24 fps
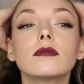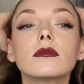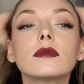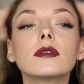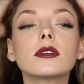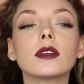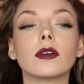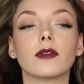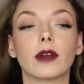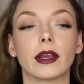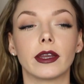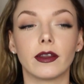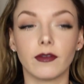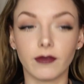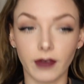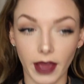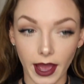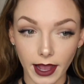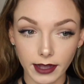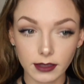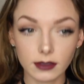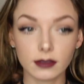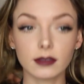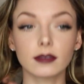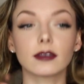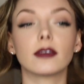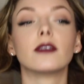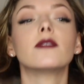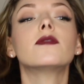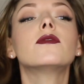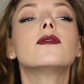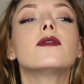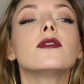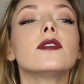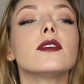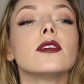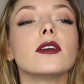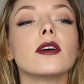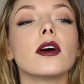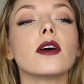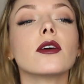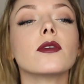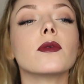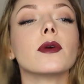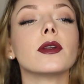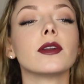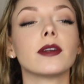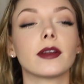So random fact, if y'all
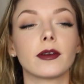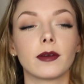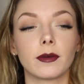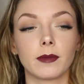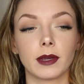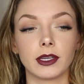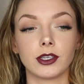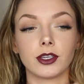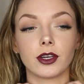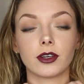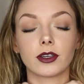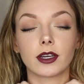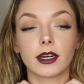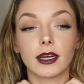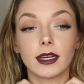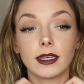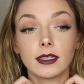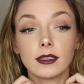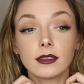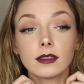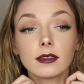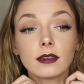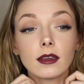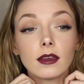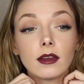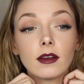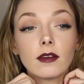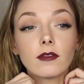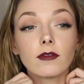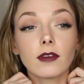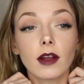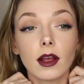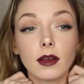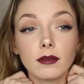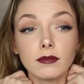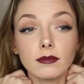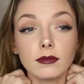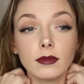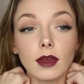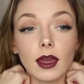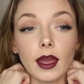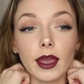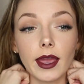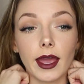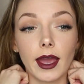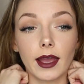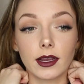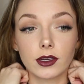are wondering where my choker is from,
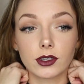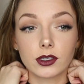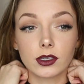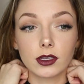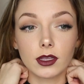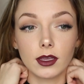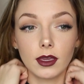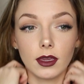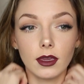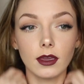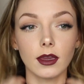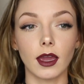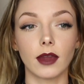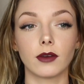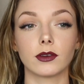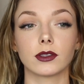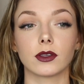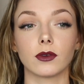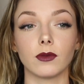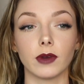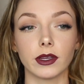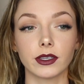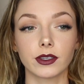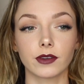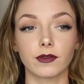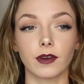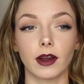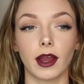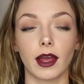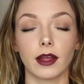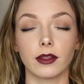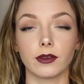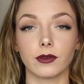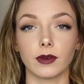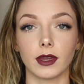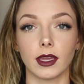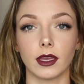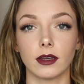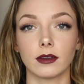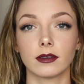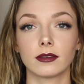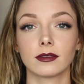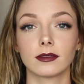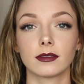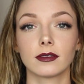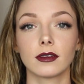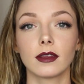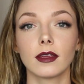I was a witch for Halloween.
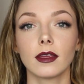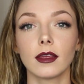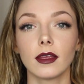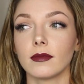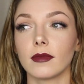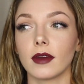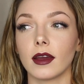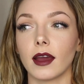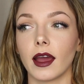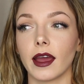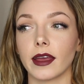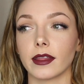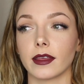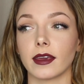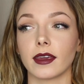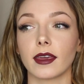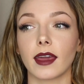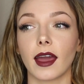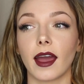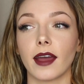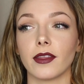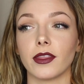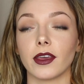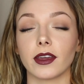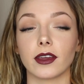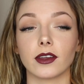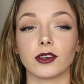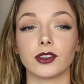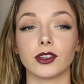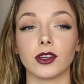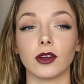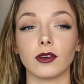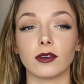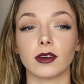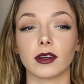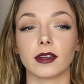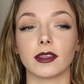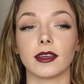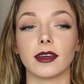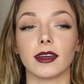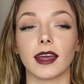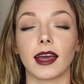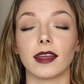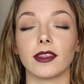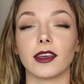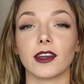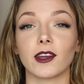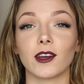I like had like a choker that
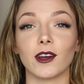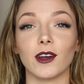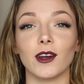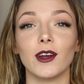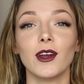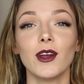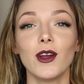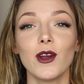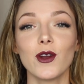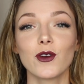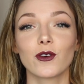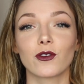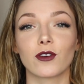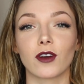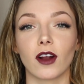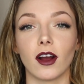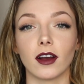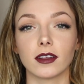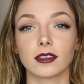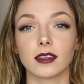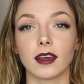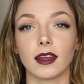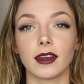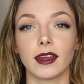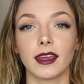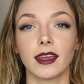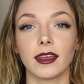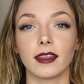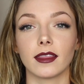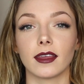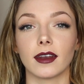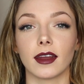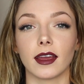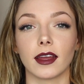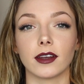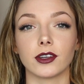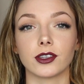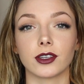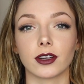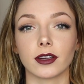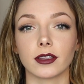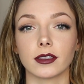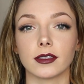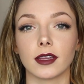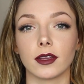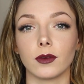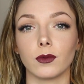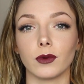had like a cross on it, and then I had a shirt
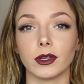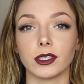that said